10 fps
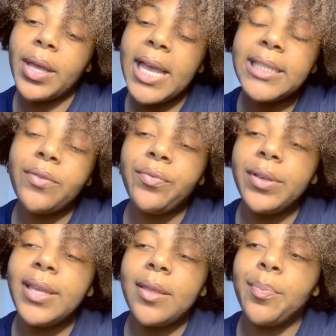Is it
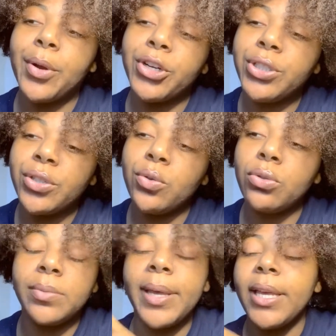really the person
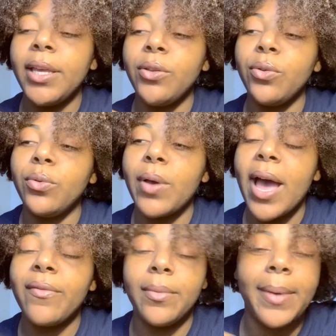who's making you
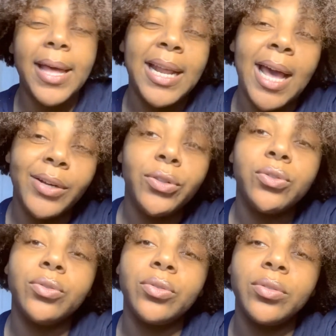have a bad
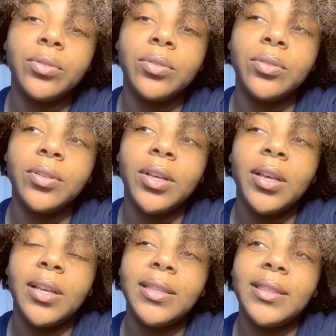attitude?
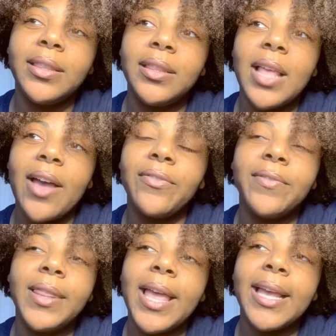I
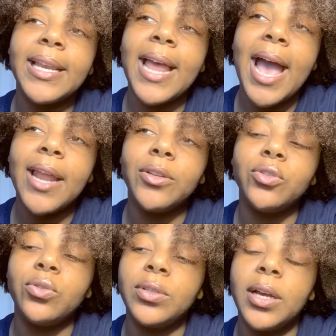feel like an
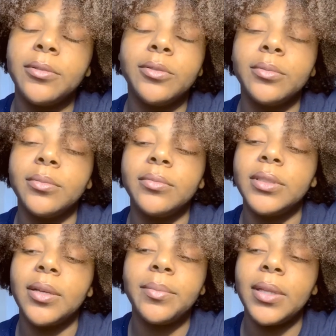attitude comes from
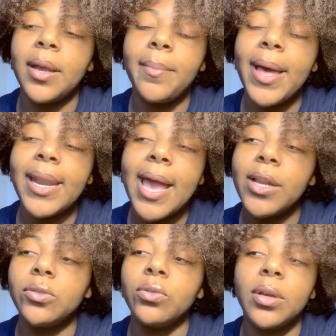something. A bad
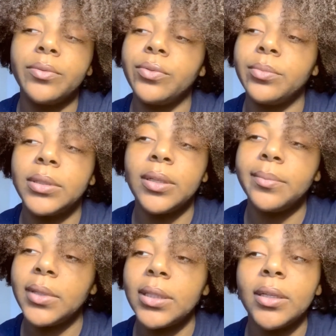attitude comes from
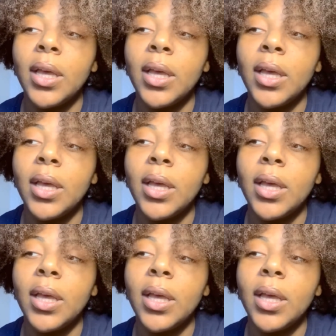something.